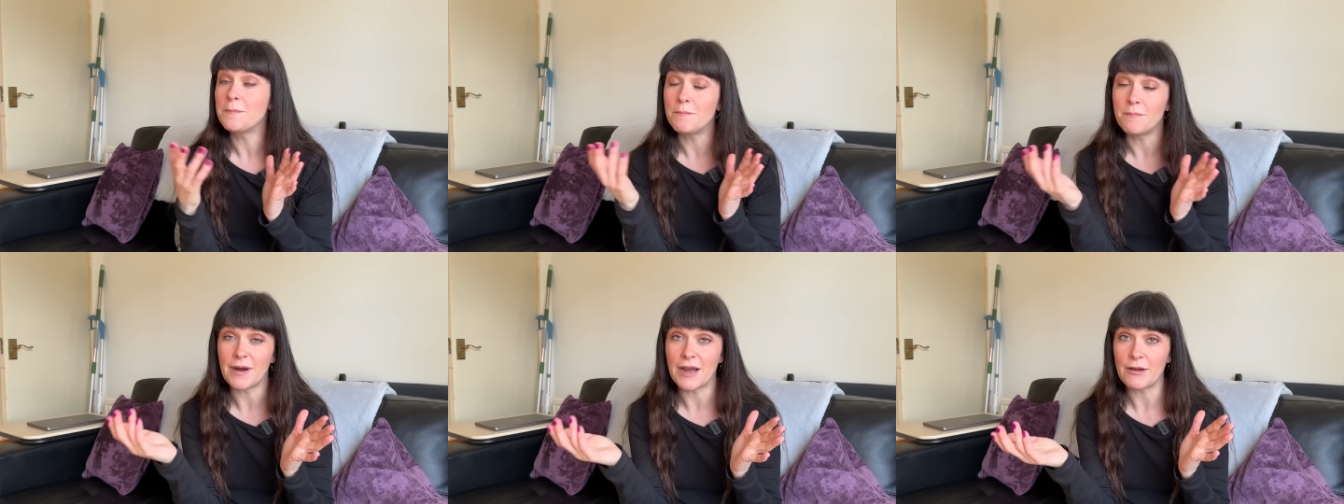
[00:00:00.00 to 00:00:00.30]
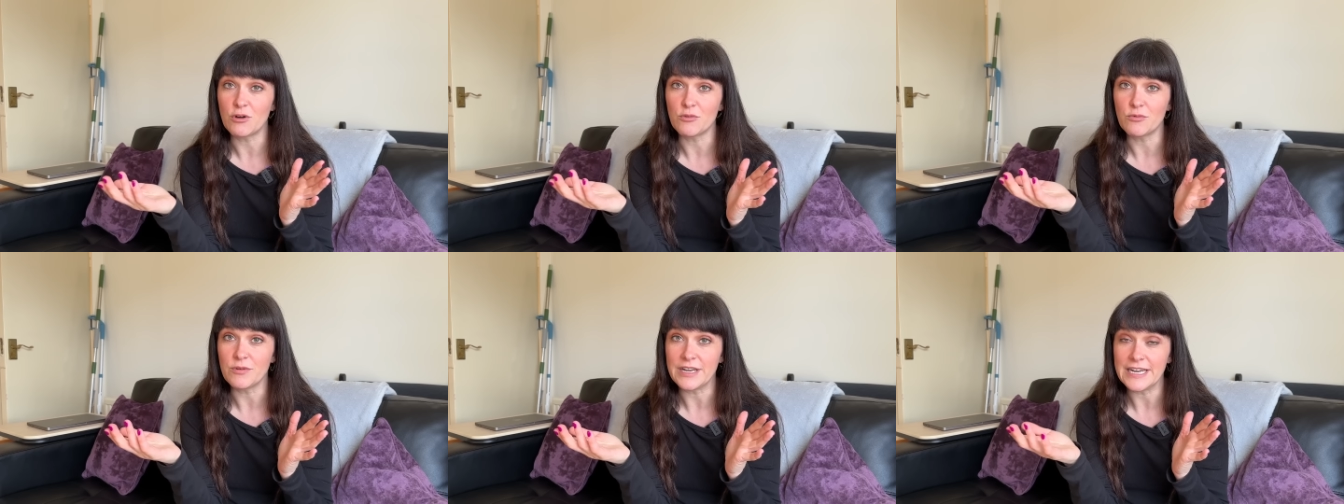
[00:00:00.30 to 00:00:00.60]
buy
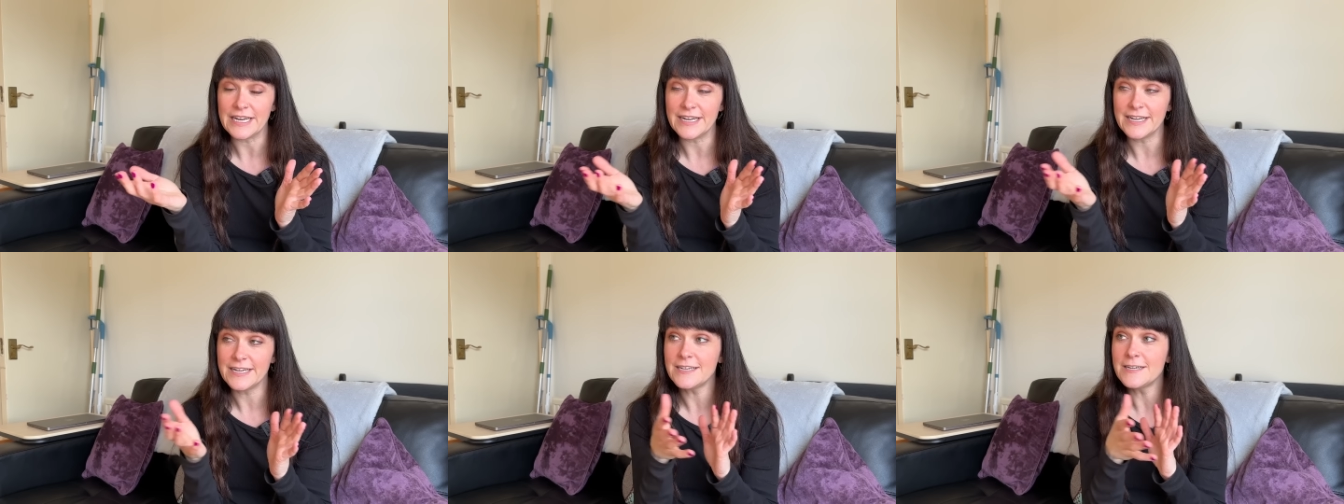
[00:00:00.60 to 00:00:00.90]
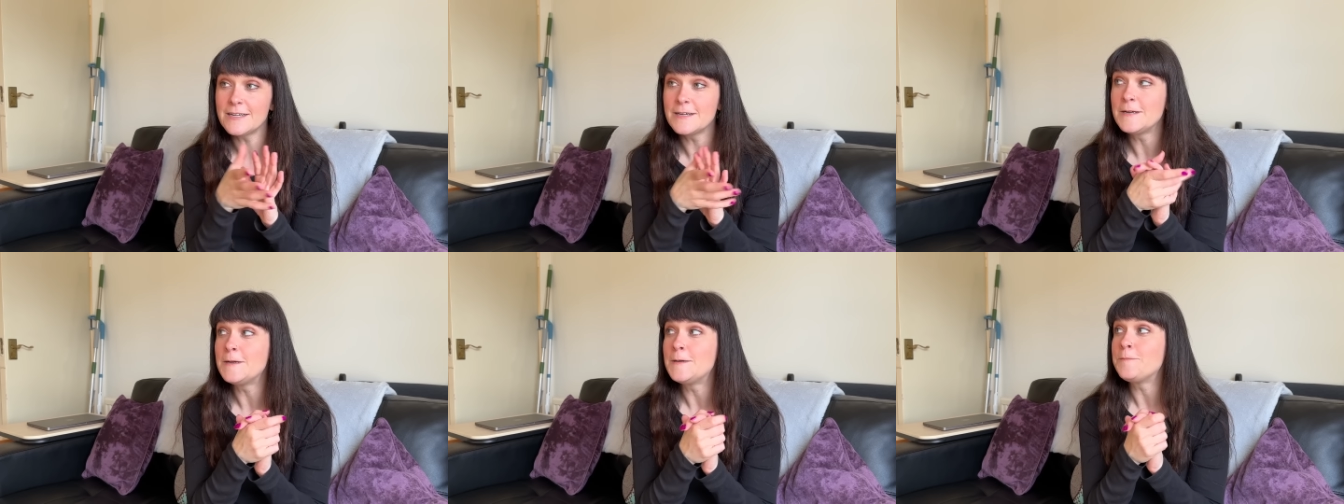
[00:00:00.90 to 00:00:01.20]
what we needed
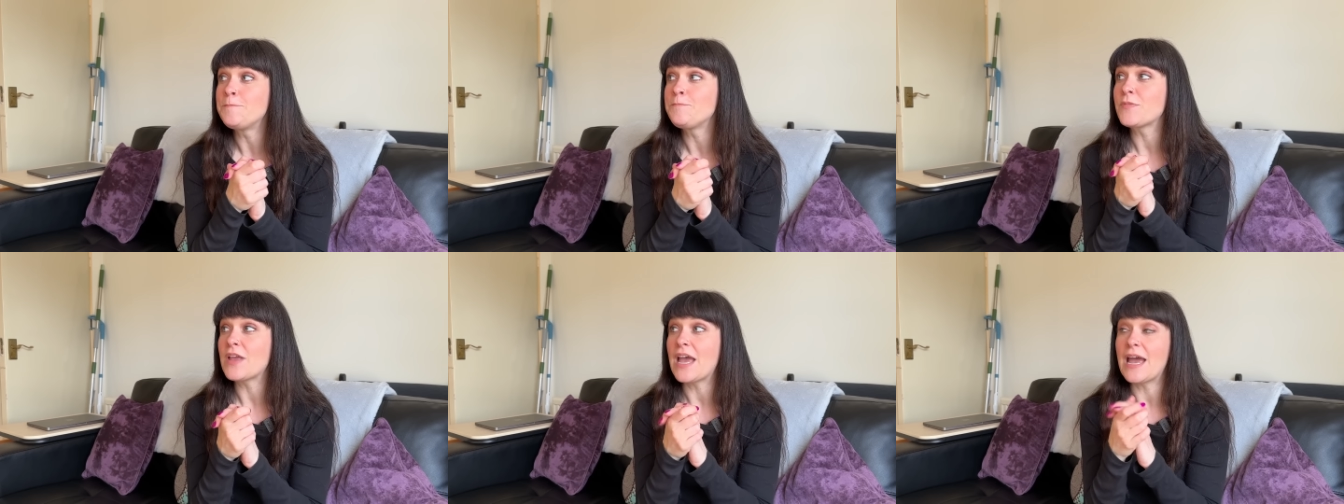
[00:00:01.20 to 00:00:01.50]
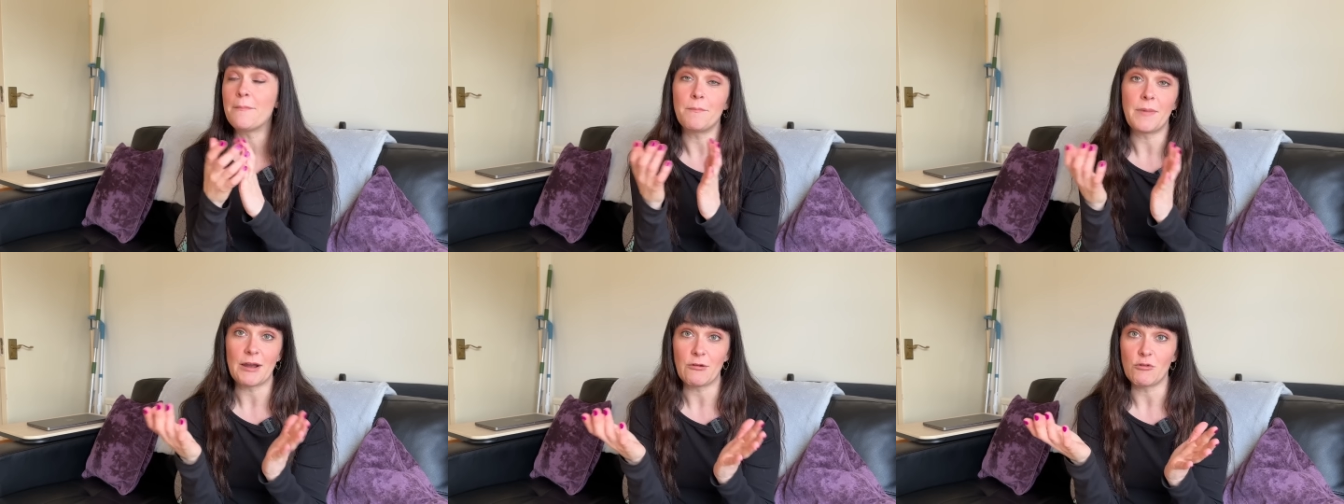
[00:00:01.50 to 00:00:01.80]

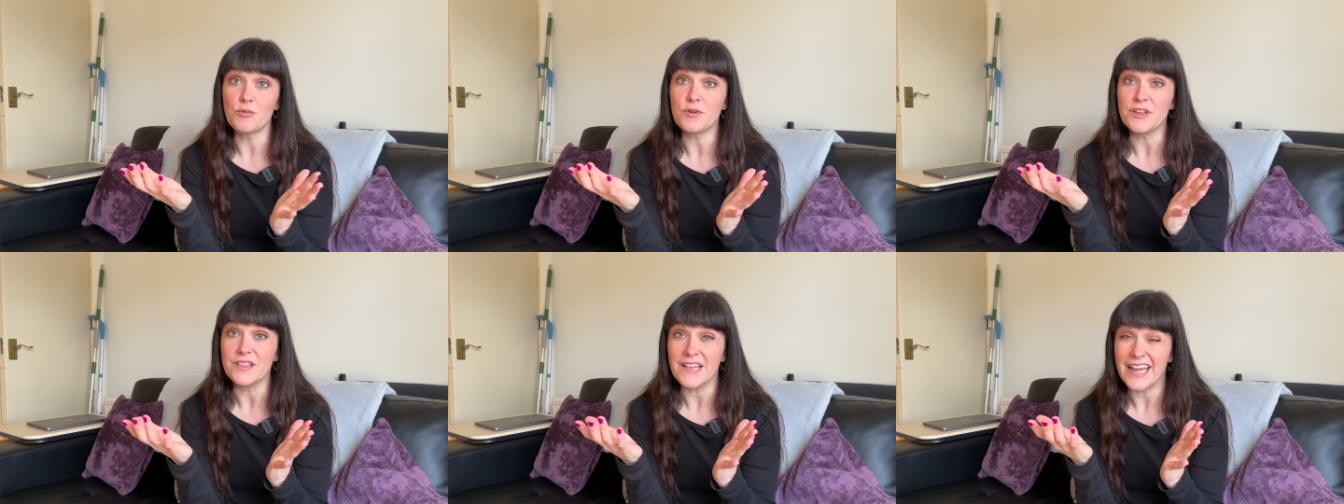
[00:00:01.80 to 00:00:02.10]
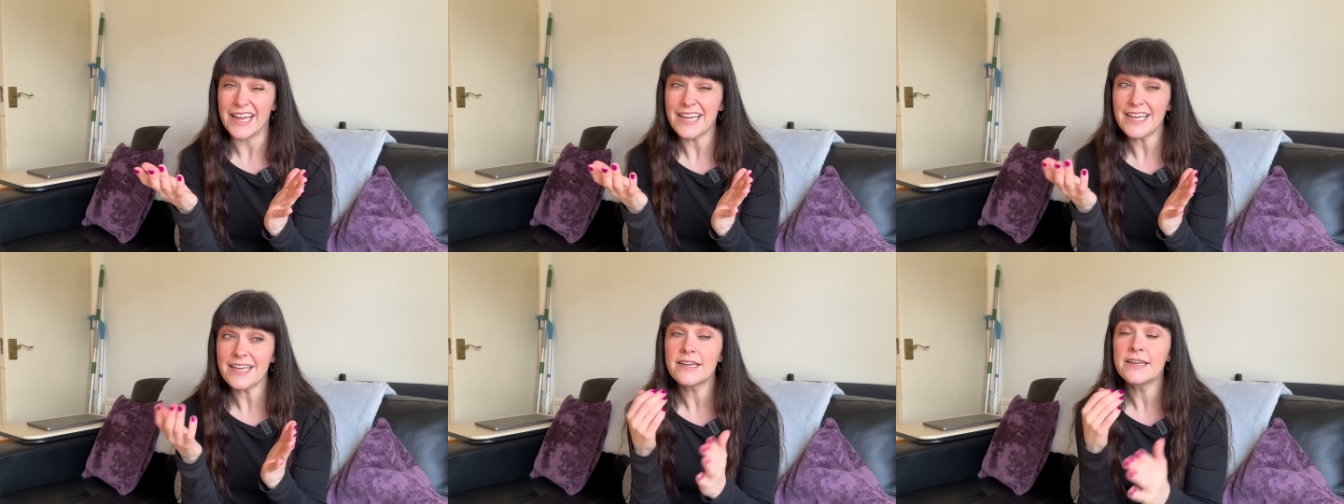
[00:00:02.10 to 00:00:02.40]
and buy what we
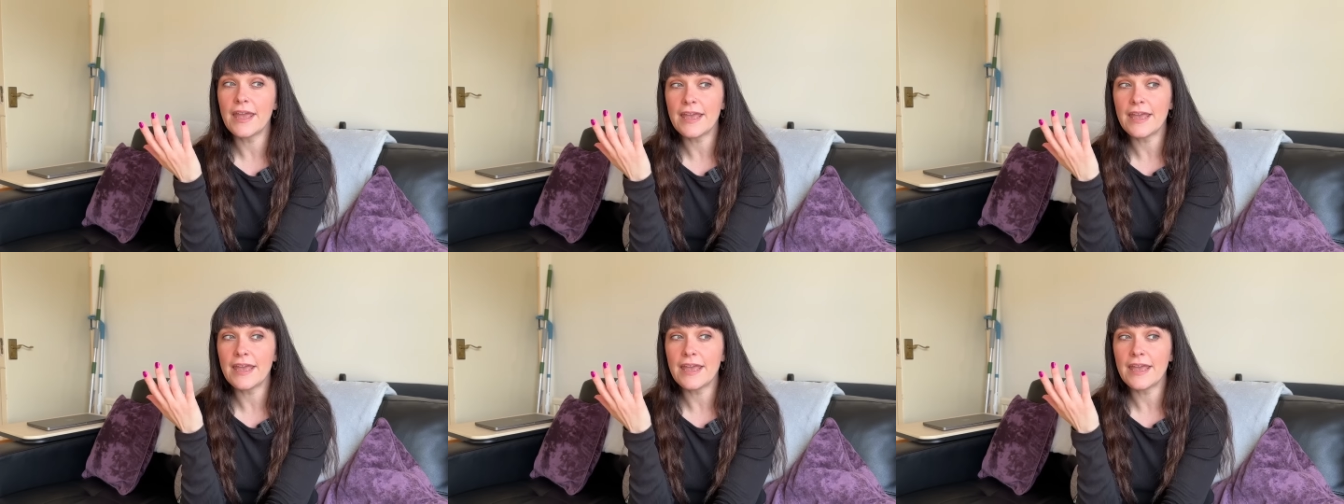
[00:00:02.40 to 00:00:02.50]
like.